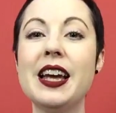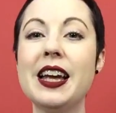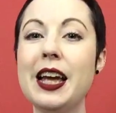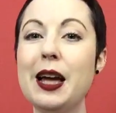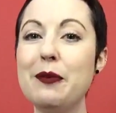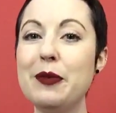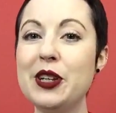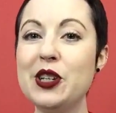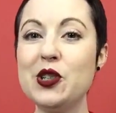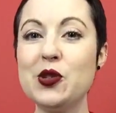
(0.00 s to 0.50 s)

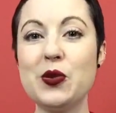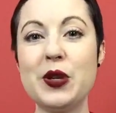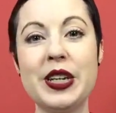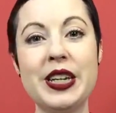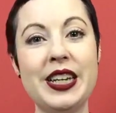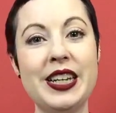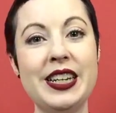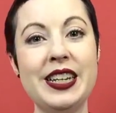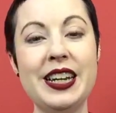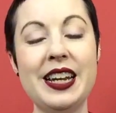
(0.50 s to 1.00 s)
Come and join
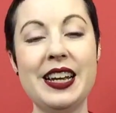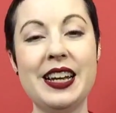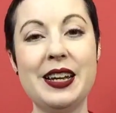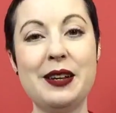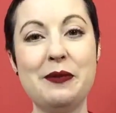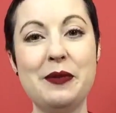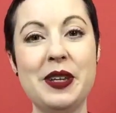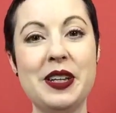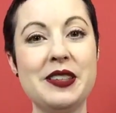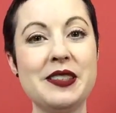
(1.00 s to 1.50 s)
in.
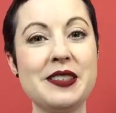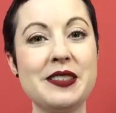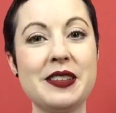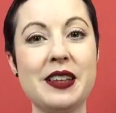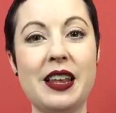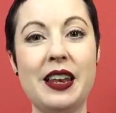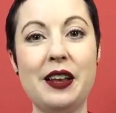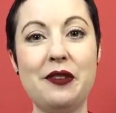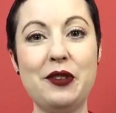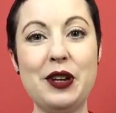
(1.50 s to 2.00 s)
It's
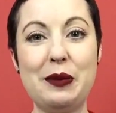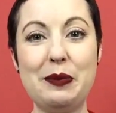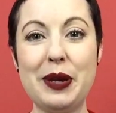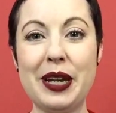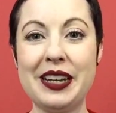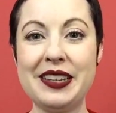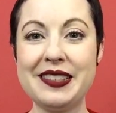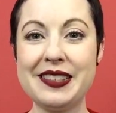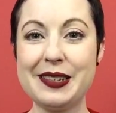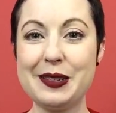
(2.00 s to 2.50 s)
a lovely
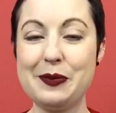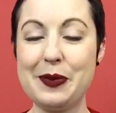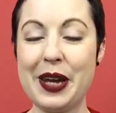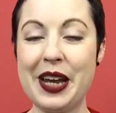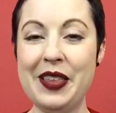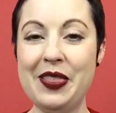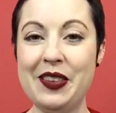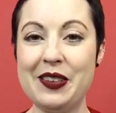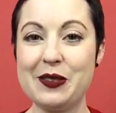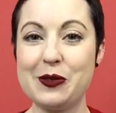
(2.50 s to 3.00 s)
place to
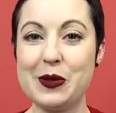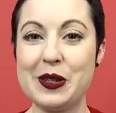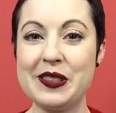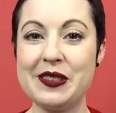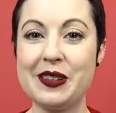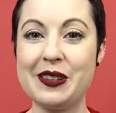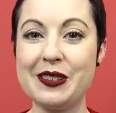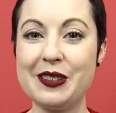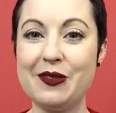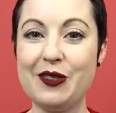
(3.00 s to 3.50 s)
be and there's
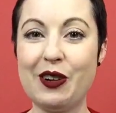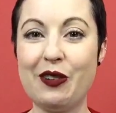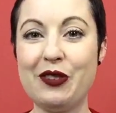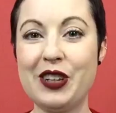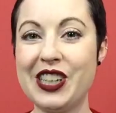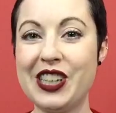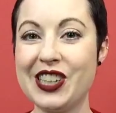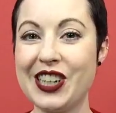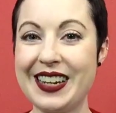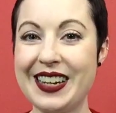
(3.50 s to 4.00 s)
always lots of
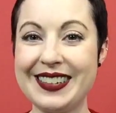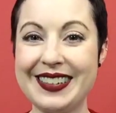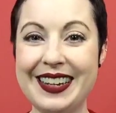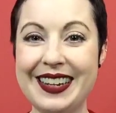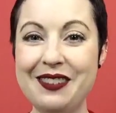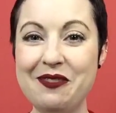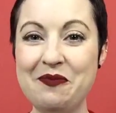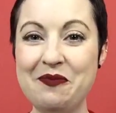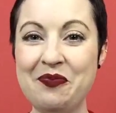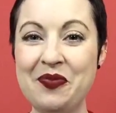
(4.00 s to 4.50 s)
lovely
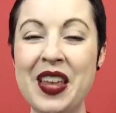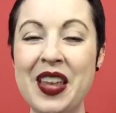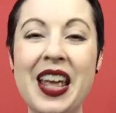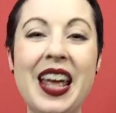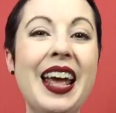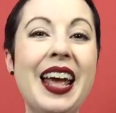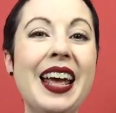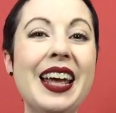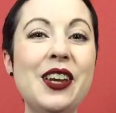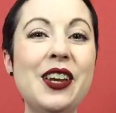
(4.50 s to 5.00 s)
chatter.
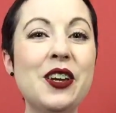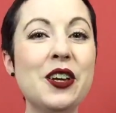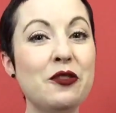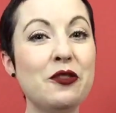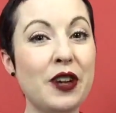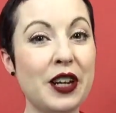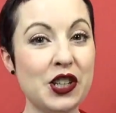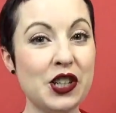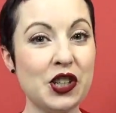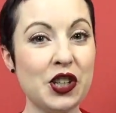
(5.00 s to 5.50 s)
You can
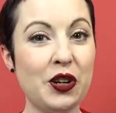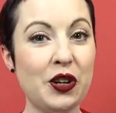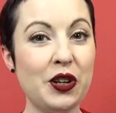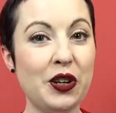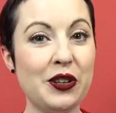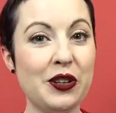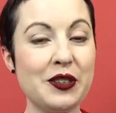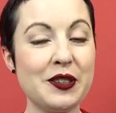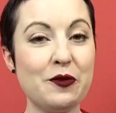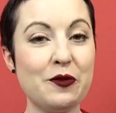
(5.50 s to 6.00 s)
find show
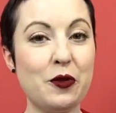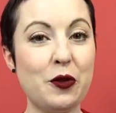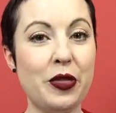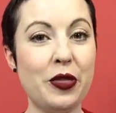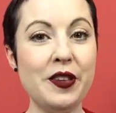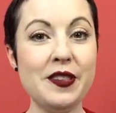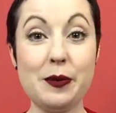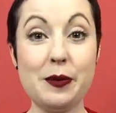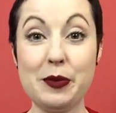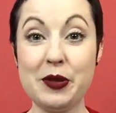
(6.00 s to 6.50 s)
notes for
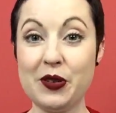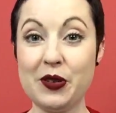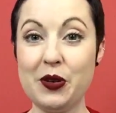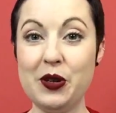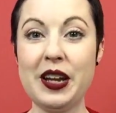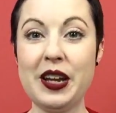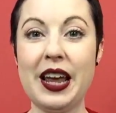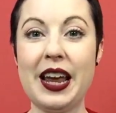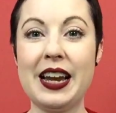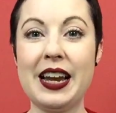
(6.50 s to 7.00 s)
this
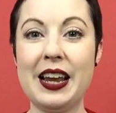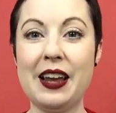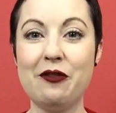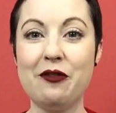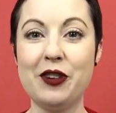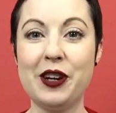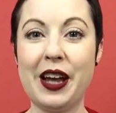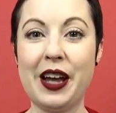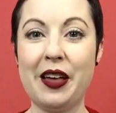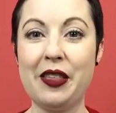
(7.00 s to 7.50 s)
episode and
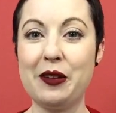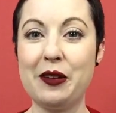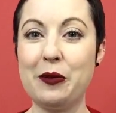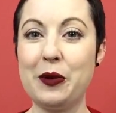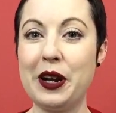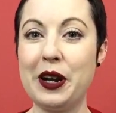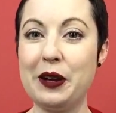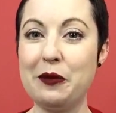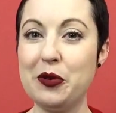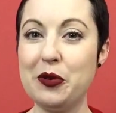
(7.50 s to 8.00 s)
every other
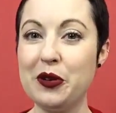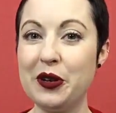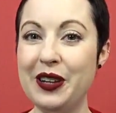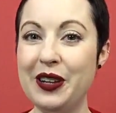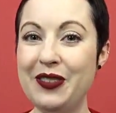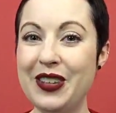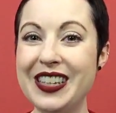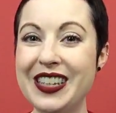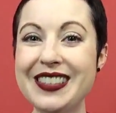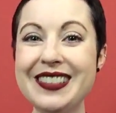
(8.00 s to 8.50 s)
one
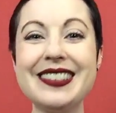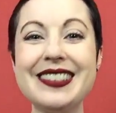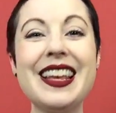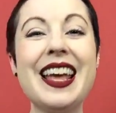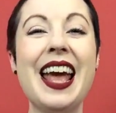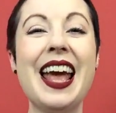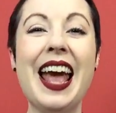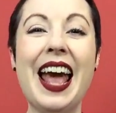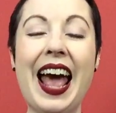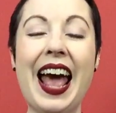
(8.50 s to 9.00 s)
previous
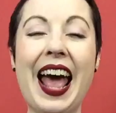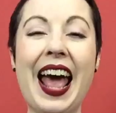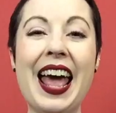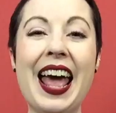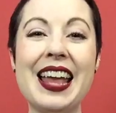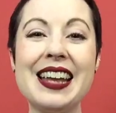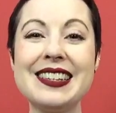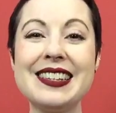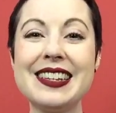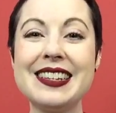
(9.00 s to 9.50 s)

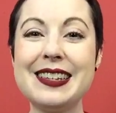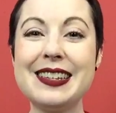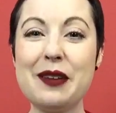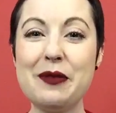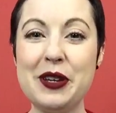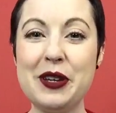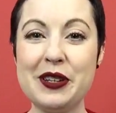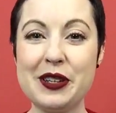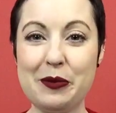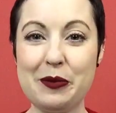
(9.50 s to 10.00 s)
at
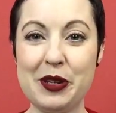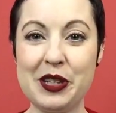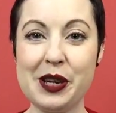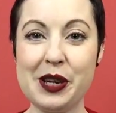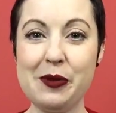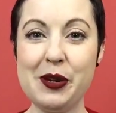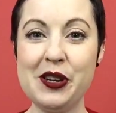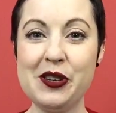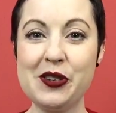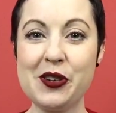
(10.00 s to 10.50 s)

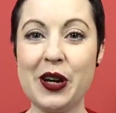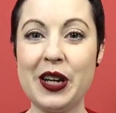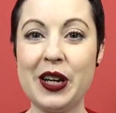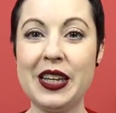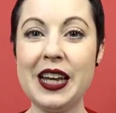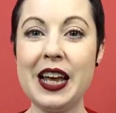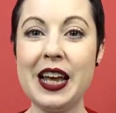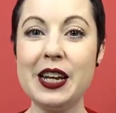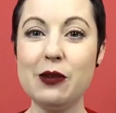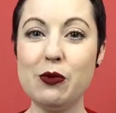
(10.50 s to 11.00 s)

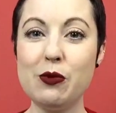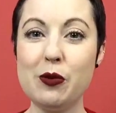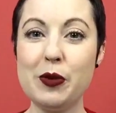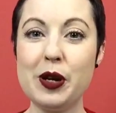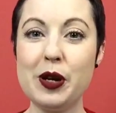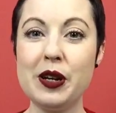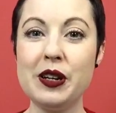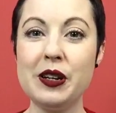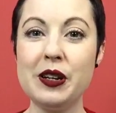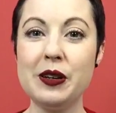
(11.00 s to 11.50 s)

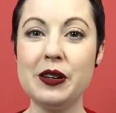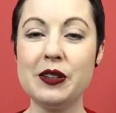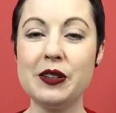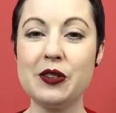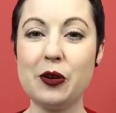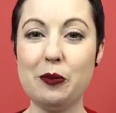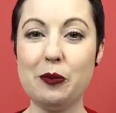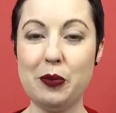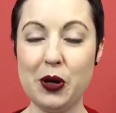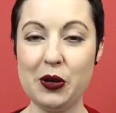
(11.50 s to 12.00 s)

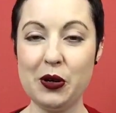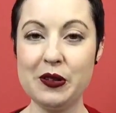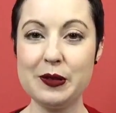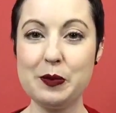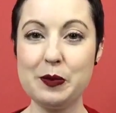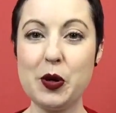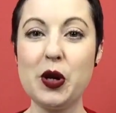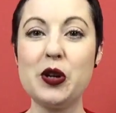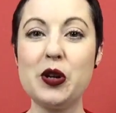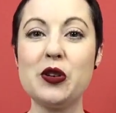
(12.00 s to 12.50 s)

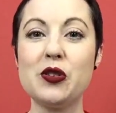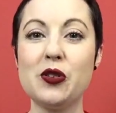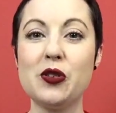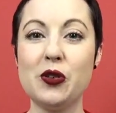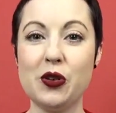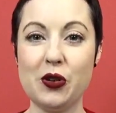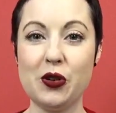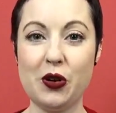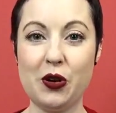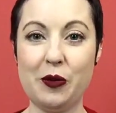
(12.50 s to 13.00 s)

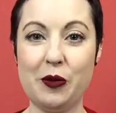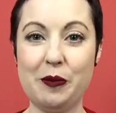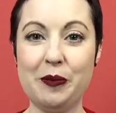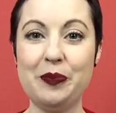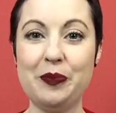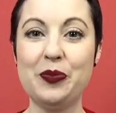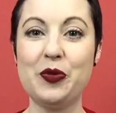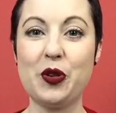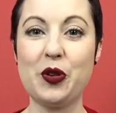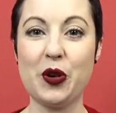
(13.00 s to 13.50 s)

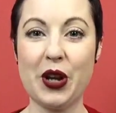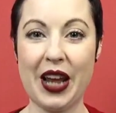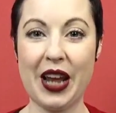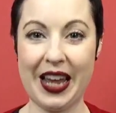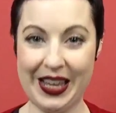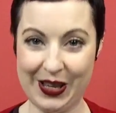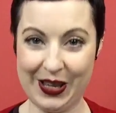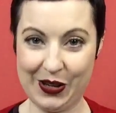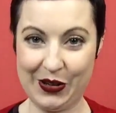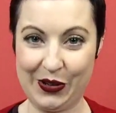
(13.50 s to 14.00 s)

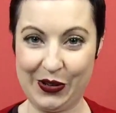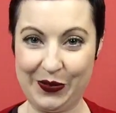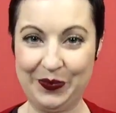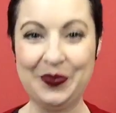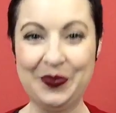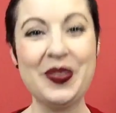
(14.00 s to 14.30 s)
www.yarnderwoman.blogspot.com.au.